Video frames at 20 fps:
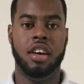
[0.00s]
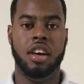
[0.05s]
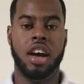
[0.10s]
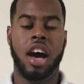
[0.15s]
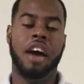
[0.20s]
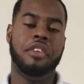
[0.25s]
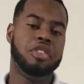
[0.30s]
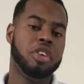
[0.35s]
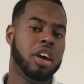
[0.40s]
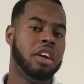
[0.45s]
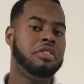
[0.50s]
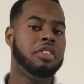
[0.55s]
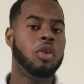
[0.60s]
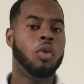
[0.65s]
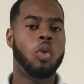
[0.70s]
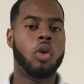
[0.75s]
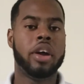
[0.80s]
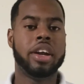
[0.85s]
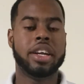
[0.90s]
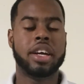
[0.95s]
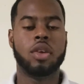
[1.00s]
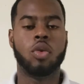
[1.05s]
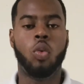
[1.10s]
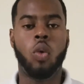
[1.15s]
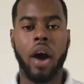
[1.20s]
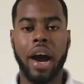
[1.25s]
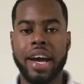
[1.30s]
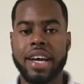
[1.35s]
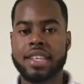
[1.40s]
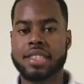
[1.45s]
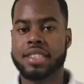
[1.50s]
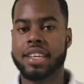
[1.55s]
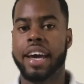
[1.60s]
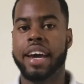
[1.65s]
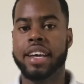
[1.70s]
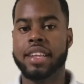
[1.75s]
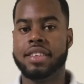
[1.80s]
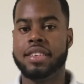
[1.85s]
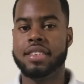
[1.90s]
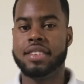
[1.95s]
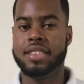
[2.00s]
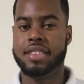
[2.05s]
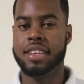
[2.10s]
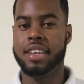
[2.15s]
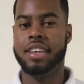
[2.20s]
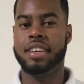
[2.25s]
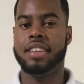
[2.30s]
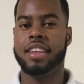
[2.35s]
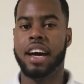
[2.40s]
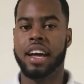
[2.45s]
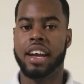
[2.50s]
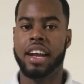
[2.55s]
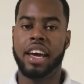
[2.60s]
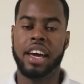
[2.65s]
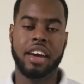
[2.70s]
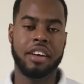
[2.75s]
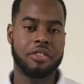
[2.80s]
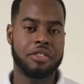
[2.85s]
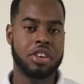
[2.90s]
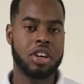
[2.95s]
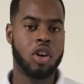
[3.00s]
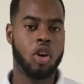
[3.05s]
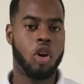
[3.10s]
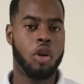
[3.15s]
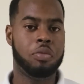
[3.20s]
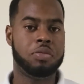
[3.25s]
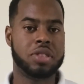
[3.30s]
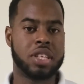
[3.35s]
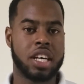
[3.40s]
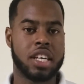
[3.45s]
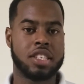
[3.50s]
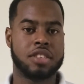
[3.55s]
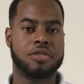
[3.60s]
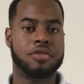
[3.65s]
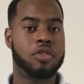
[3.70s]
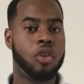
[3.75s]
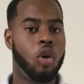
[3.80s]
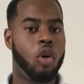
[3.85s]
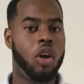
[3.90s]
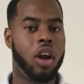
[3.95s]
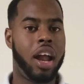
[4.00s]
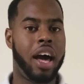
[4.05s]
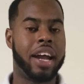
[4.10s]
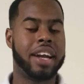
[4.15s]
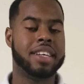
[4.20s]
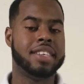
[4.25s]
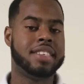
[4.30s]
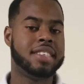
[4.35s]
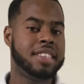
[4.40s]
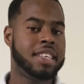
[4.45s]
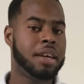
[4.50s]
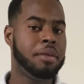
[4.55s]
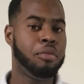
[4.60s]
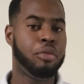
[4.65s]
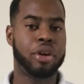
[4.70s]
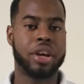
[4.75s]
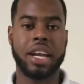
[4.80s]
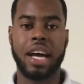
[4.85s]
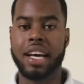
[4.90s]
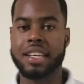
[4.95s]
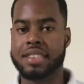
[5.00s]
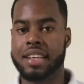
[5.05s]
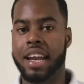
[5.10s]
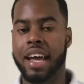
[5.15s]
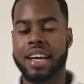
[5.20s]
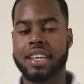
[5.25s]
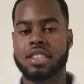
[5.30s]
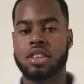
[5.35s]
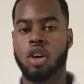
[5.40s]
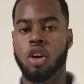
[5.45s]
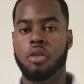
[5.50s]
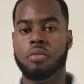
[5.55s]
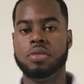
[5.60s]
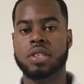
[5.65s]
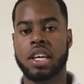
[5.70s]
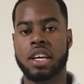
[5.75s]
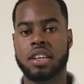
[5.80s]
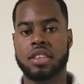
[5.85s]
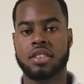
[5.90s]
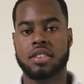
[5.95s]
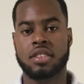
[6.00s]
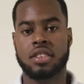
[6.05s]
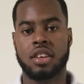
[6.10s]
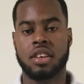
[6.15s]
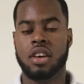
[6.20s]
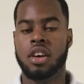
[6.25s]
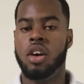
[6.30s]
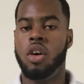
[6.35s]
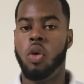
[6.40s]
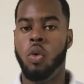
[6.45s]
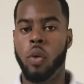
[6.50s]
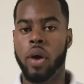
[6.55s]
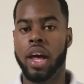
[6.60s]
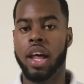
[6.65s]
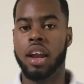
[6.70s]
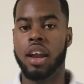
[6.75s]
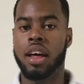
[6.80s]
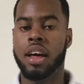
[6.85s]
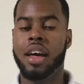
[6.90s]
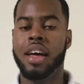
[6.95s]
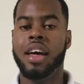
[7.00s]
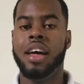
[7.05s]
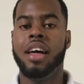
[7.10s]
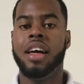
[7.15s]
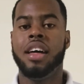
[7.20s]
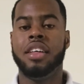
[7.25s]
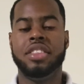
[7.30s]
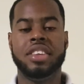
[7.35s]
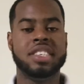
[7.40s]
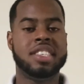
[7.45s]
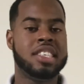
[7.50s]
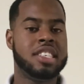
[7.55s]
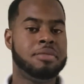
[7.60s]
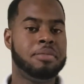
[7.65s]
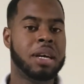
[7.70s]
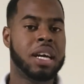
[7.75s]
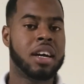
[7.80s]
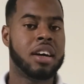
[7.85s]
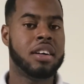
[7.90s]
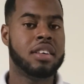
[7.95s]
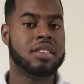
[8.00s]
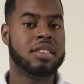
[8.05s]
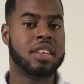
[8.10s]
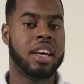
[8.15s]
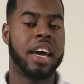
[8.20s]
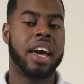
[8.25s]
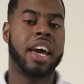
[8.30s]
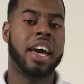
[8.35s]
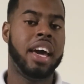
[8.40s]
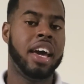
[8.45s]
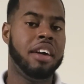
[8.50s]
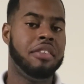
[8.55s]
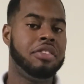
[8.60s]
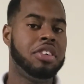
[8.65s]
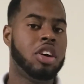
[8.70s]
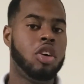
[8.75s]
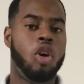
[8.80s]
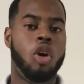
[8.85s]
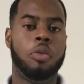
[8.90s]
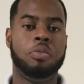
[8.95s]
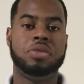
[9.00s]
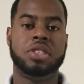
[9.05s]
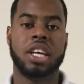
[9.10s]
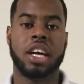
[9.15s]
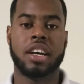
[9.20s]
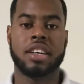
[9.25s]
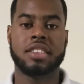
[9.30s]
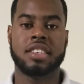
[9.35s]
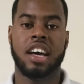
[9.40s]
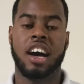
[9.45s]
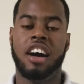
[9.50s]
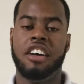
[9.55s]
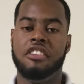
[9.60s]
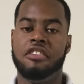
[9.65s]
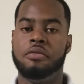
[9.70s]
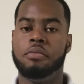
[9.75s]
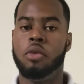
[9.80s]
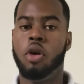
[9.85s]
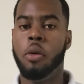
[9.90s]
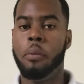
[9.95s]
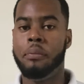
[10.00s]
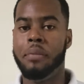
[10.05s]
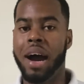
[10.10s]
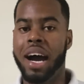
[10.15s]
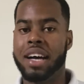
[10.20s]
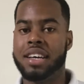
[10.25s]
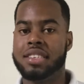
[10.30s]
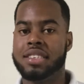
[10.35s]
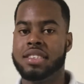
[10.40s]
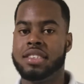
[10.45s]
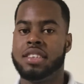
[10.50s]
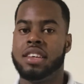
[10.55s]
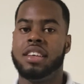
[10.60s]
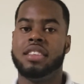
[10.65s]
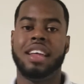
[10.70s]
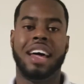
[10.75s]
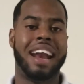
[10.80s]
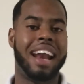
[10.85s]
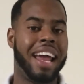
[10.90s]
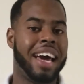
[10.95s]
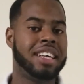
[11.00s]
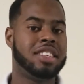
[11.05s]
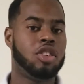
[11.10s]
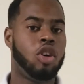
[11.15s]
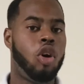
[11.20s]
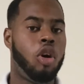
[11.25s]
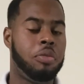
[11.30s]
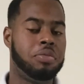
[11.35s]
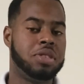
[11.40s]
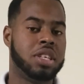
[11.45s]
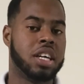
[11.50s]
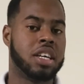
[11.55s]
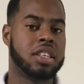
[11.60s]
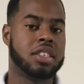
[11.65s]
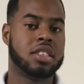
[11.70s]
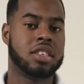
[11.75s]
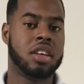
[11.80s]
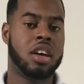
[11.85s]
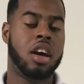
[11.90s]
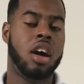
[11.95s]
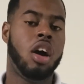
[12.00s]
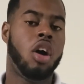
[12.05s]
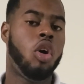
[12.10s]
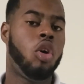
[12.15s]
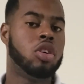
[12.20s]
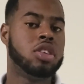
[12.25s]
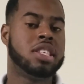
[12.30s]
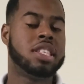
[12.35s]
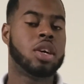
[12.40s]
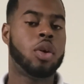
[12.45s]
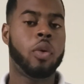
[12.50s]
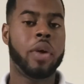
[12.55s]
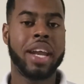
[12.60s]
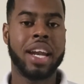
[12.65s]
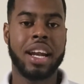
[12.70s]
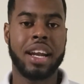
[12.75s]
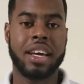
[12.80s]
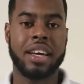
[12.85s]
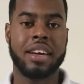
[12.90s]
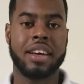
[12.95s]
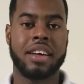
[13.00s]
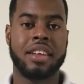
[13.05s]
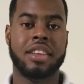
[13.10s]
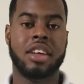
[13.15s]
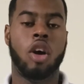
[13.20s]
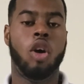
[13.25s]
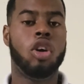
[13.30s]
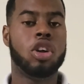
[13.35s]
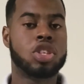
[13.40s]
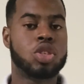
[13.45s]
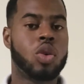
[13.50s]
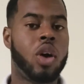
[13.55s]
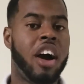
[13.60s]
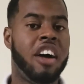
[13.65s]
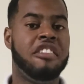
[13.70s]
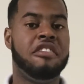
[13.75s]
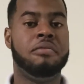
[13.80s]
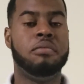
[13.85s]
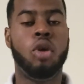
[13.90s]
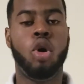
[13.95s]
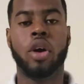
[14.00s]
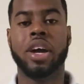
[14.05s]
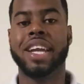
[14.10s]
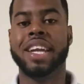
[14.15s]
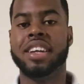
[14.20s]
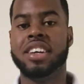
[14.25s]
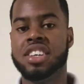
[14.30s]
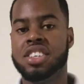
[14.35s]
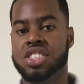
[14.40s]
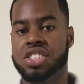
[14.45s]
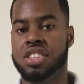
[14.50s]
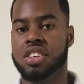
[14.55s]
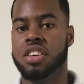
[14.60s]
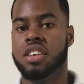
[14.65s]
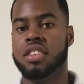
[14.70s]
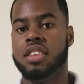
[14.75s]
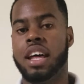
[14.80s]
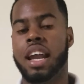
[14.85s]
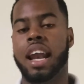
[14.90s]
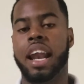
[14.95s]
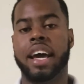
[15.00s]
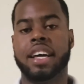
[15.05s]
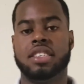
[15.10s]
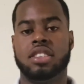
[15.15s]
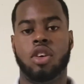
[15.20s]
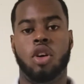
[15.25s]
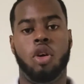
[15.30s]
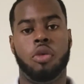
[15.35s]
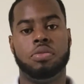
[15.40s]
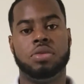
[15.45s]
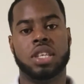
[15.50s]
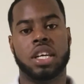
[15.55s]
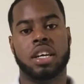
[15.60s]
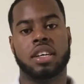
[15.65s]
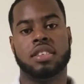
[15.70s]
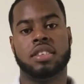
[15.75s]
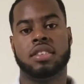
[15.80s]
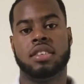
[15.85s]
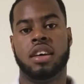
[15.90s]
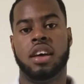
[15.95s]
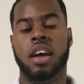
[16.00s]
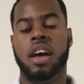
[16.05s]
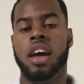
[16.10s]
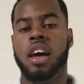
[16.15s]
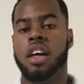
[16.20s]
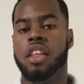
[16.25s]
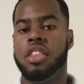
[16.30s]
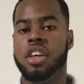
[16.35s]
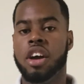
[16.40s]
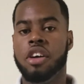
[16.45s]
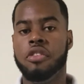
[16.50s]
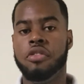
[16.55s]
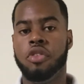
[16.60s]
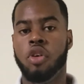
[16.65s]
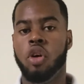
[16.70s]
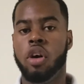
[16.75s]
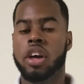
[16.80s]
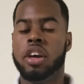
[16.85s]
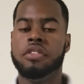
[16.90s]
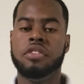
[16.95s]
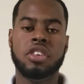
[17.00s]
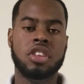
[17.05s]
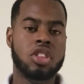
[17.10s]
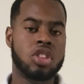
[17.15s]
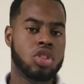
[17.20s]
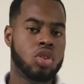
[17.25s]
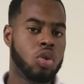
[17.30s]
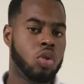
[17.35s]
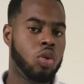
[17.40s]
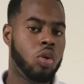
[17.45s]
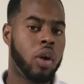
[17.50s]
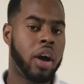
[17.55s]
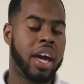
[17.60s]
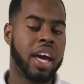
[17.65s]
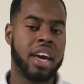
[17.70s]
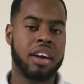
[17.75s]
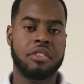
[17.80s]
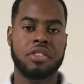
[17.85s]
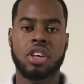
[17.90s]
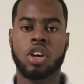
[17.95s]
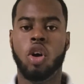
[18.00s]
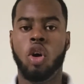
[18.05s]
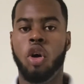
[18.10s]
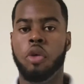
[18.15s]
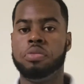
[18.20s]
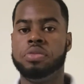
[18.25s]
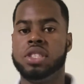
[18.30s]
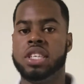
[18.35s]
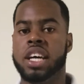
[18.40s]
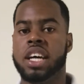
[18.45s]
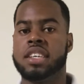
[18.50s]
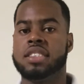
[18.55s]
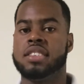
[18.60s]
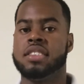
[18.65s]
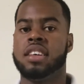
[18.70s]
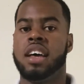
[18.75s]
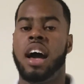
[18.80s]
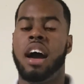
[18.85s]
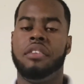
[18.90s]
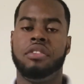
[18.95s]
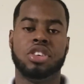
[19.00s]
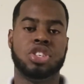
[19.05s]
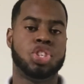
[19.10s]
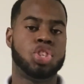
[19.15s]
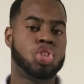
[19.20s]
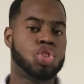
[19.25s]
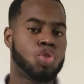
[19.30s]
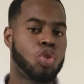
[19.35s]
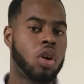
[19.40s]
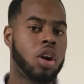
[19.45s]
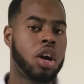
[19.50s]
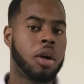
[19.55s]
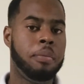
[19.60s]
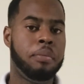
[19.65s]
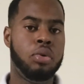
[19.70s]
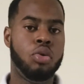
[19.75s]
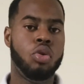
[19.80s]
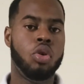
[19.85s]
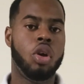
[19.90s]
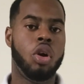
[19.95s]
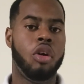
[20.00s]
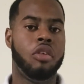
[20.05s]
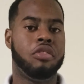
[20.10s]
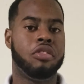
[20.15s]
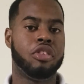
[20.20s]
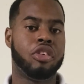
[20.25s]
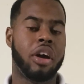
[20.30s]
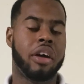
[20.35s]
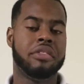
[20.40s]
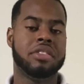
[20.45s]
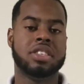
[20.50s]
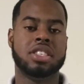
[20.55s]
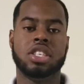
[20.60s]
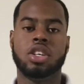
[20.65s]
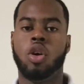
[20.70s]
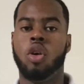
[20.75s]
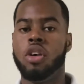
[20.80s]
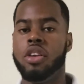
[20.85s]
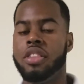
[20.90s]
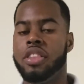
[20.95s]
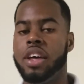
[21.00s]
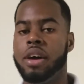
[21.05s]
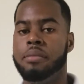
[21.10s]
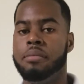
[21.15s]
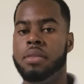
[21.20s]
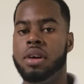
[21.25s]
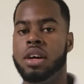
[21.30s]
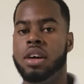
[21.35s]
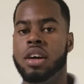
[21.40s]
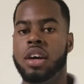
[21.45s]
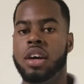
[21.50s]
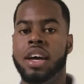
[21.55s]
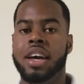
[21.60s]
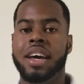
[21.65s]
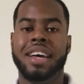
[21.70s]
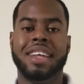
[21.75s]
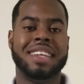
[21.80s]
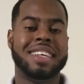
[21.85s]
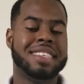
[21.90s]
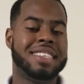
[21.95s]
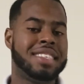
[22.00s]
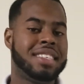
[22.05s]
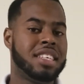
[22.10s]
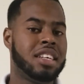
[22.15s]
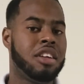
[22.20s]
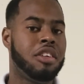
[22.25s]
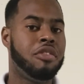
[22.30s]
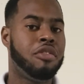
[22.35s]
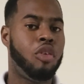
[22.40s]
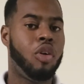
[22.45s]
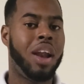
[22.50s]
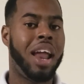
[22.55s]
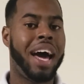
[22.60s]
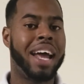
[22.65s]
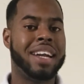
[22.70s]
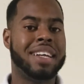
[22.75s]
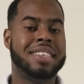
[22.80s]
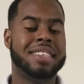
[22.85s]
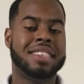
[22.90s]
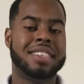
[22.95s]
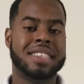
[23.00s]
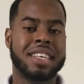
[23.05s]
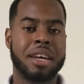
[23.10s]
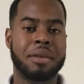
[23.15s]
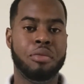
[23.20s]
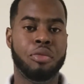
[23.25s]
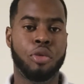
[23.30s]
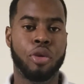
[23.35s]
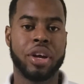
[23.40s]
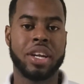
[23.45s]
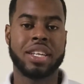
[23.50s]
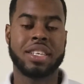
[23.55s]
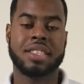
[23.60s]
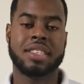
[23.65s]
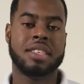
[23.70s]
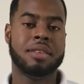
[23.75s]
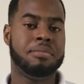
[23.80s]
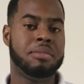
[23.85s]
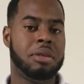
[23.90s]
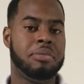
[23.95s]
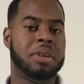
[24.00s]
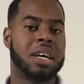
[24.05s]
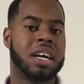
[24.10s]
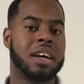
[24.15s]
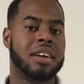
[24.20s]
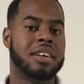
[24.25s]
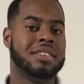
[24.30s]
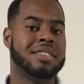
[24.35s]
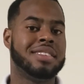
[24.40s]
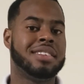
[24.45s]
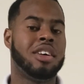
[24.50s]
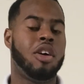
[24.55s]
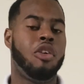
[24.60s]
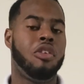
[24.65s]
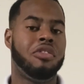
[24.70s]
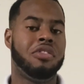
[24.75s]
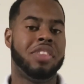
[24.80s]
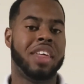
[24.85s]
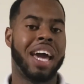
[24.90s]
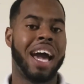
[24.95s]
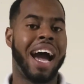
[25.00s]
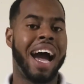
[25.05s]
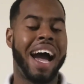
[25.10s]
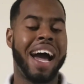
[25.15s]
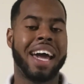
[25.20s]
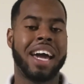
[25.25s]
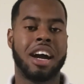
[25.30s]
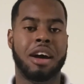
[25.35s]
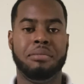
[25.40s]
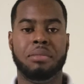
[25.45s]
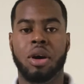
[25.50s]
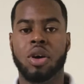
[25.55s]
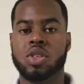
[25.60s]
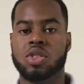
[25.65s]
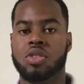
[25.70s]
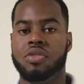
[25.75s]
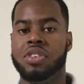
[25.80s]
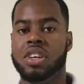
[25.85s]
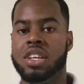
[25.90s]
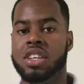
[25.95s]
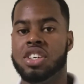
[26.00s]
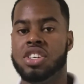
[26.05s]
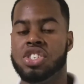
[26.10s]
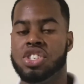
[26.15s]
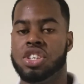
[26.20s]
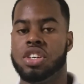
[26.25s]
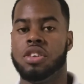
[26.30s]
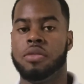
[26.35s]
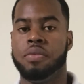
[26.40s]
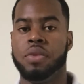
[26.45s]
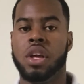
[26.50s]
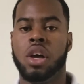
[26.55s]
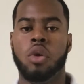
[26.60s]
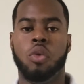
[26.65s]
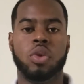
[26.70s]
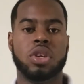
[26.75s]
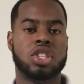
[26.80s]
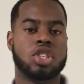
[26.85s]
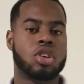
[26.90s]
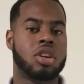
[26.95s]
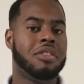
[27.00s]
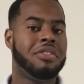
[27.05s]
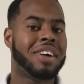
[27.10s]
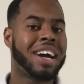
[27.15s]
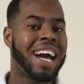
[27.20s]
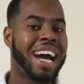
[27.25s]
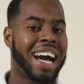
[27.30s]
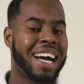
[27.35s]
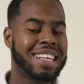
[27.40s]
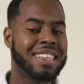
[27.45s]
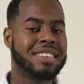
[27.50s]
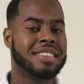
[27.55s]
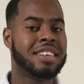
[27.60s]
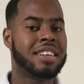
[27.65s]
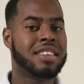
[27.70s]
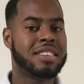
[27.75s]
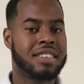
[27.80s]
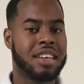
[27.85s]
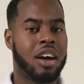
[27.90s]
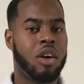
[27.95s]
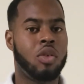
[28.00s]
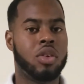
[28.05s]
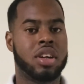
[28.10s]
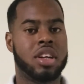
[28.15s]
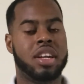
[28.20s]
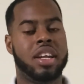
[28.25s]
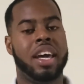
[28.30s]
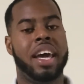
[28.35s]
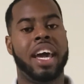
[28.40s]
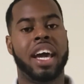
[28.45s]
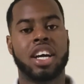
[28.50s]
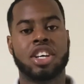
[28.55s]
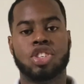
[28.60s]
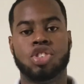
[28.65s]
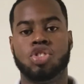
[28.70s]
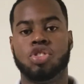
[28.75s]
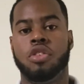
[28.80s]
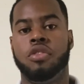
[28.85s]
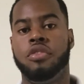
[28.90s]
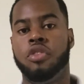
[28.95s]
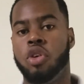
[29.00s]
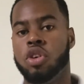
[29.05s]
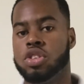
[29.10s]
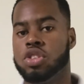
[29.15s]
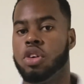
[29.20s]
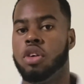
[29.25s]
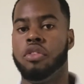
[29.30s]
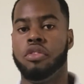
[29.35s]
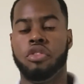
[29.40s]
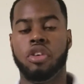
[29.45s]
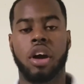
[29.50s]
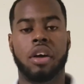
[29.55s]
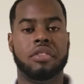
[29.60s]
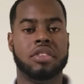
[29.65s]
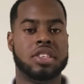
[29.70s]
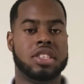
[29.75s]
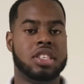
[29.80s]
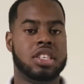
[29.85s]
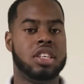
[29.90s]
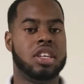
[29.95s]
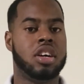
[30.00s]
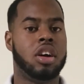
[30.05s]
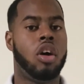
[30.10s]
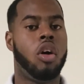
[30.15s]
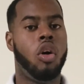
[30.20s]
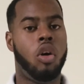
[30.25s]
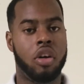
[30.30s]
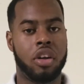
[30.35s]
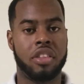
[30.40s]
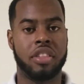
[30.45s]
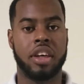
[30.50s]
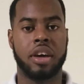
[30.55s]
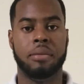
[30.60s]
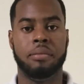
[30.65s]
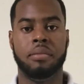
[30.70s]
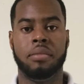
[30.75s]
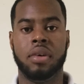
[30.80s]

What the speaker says: Have you ever wondered why scientists say that heavier objects fall at the same rate as lighter objects? Well, this is because heavier objects have more mass than lighter objects. Consequently, they also have more inertia than lighter objects. Therefore, even though heavier objects have a stronger pull of gravity on them, they still fall at the same rate simply because of the high amount of inertia, which sort of cancels out the extra force of gravity on them.